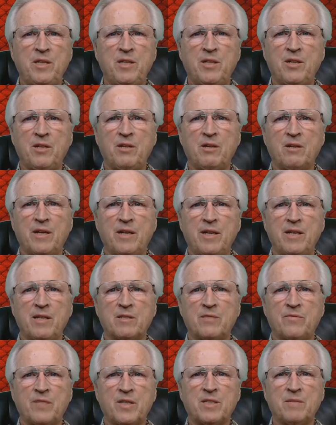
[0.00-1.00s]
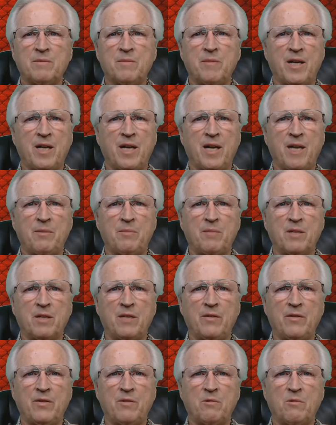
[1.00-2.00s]
their latest victim, and I
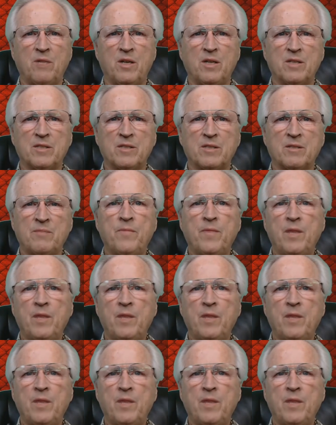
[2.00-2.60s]
believe he was.